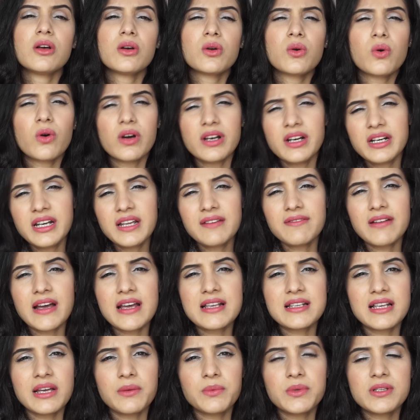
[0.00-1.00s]
Quality wise,
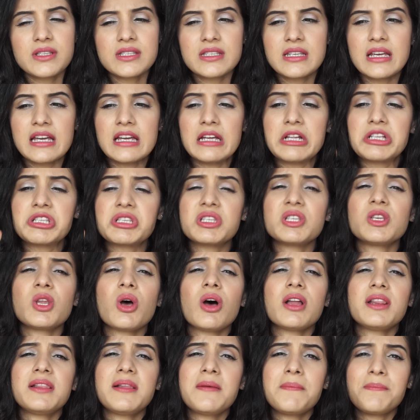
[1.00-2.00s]
I would say it's
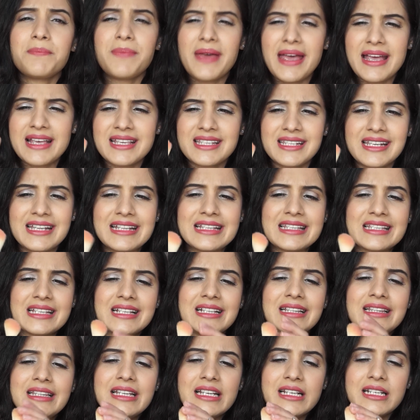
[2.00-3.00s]
not the best. It's a
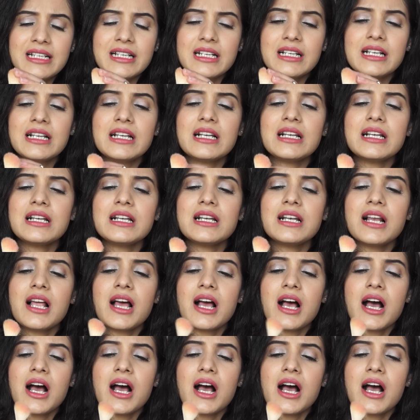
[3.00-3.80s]
little